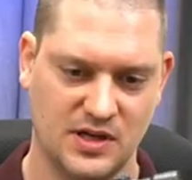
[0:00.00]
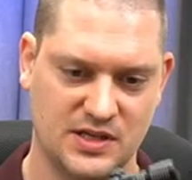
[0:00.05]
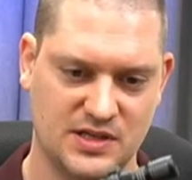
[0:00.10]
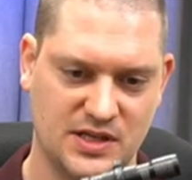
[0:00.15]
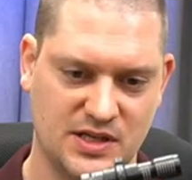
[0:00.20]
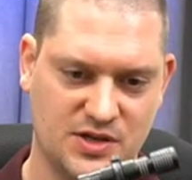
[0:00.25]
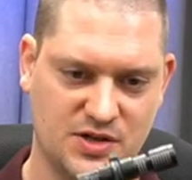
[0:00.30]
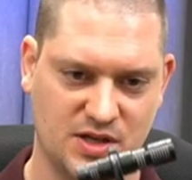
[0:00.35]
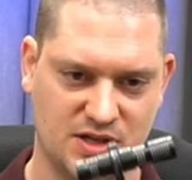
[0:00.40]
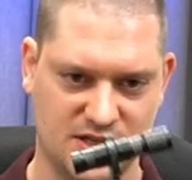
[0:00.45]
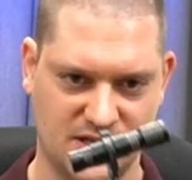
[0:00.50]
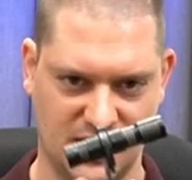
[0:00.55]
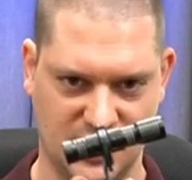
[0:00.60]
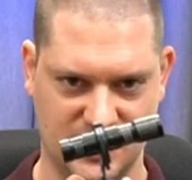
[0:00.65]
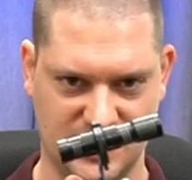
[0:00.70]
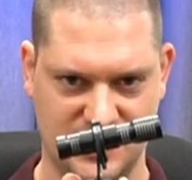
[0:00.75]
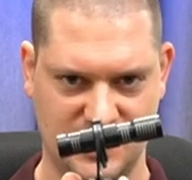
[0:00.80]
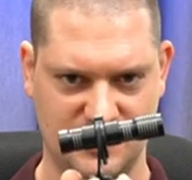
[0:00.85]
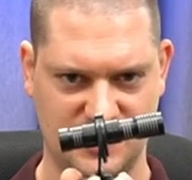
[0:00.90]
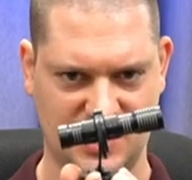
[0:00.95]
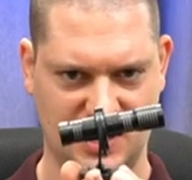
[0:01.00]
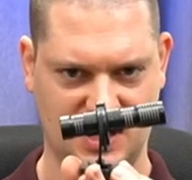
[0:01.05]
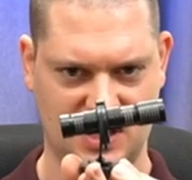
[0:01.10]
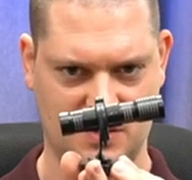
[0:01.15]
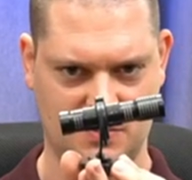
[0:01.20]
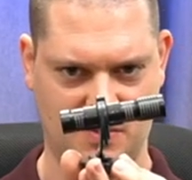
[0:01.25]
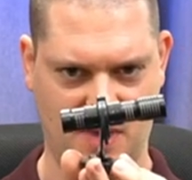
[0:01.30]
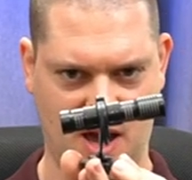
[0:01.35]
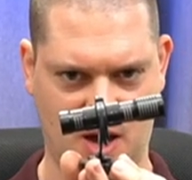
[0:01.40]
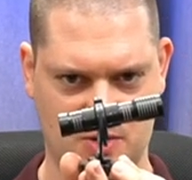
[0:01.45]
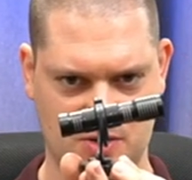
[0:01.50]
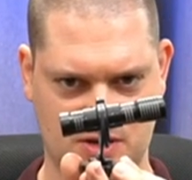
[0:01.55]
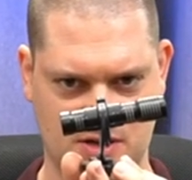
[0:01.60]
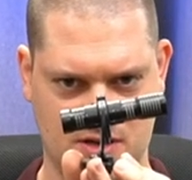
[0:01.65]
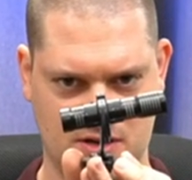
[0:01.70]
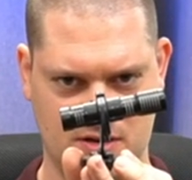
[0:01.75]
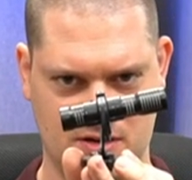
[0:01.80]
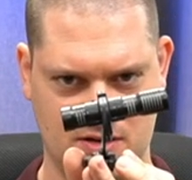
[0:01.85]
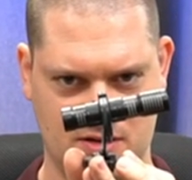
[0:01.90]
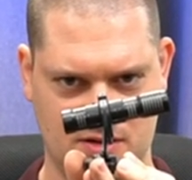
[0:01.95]
It's interesting. It seems like the
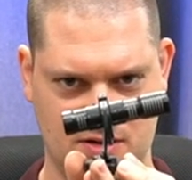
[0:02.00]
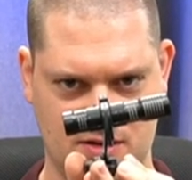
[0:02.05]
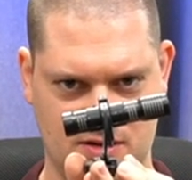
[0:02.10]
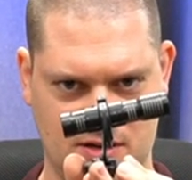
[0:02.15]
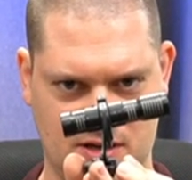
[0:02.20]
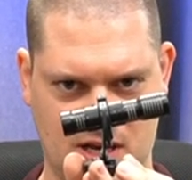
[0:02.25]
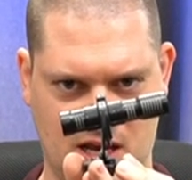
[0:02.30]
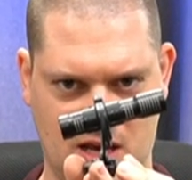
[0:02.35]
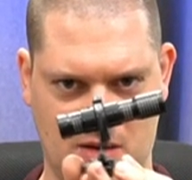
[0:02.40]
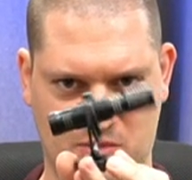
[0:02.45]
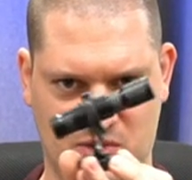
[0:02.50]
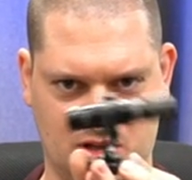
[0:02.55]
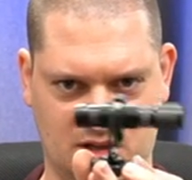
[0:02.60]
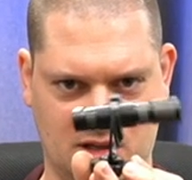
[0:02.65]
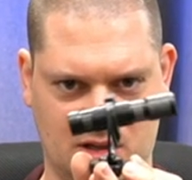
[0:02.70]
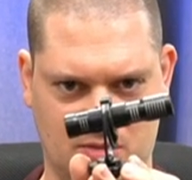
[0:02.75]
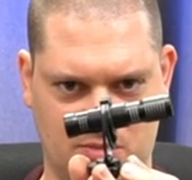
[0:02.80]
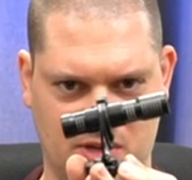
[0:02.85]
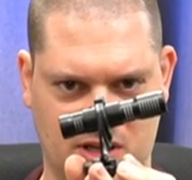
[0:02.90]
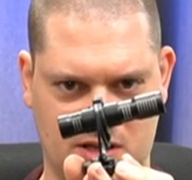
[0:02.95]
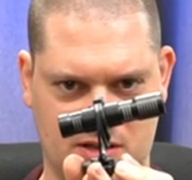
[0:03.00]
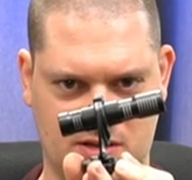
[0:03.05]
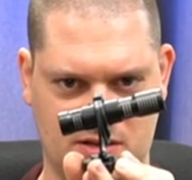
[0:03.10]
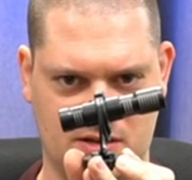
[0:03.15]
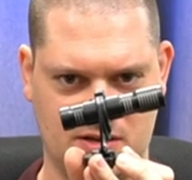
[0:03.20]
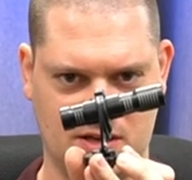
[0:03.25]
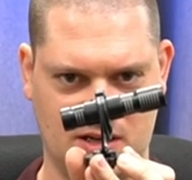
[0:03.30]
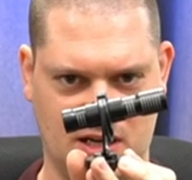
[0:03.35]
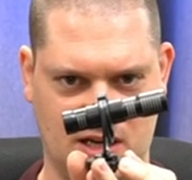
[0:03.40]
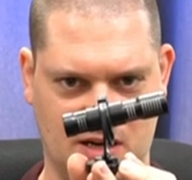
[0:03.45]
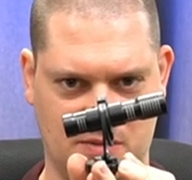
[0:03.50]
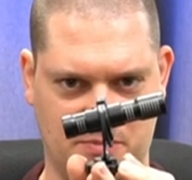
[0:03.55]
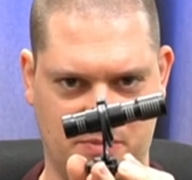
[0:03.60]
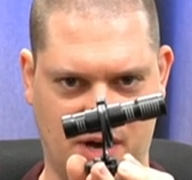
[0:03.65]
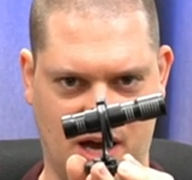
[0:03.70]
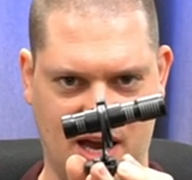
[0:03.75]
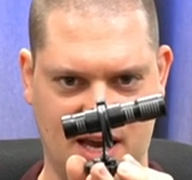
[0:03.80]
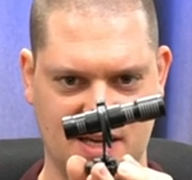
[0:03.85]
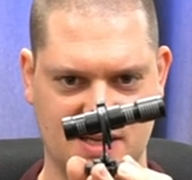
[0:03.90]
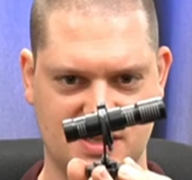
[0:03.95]
mount came a little bit uh,
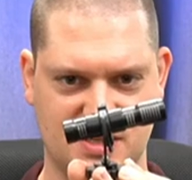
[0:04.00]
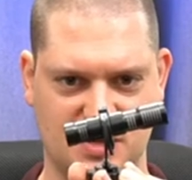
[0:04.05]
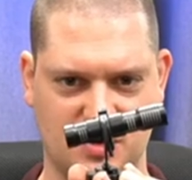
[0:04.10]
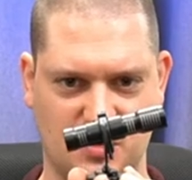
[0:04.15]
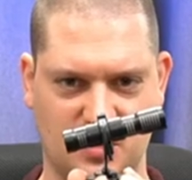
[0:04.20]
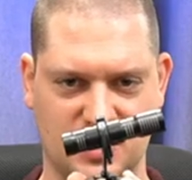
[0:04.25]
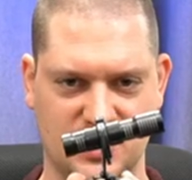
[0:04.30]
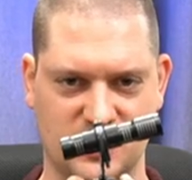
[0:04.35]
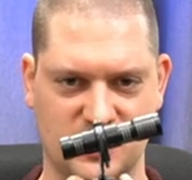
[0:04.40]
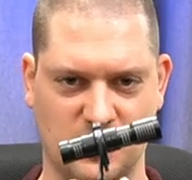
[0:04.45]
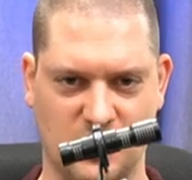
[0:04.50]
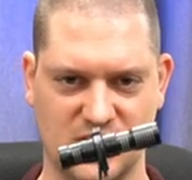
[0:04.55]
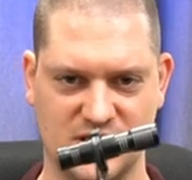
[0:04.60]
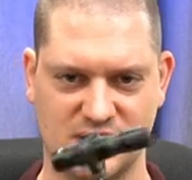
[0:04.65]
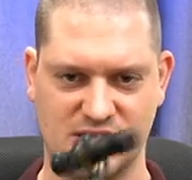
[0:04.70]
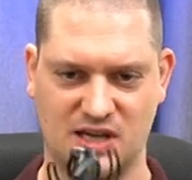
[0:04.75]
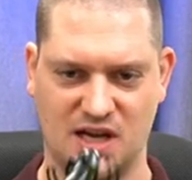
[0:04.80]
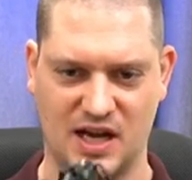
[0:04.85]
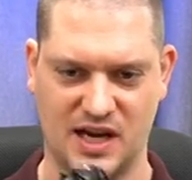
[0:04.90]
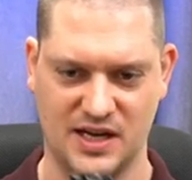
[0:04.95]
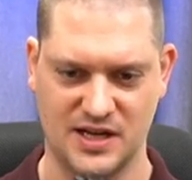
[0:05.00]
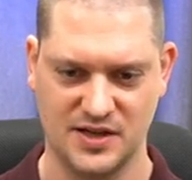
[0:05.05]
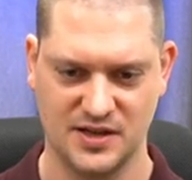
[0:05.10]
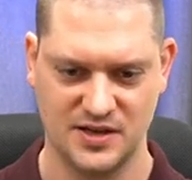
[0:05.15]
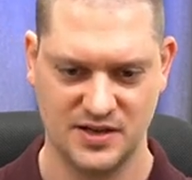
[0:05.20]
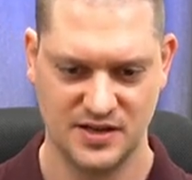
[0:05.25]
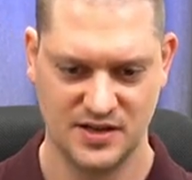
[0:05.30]
biased towards one side.